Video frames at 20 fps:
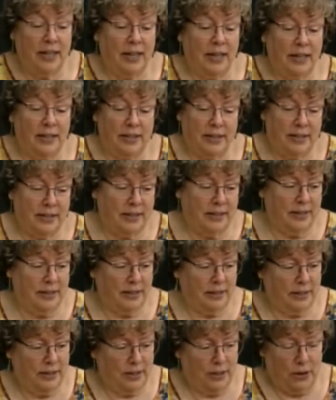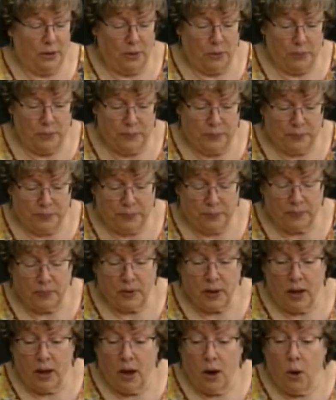Yes. So,
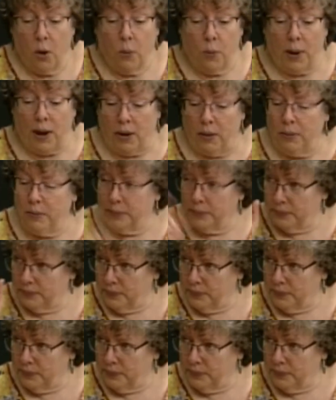well,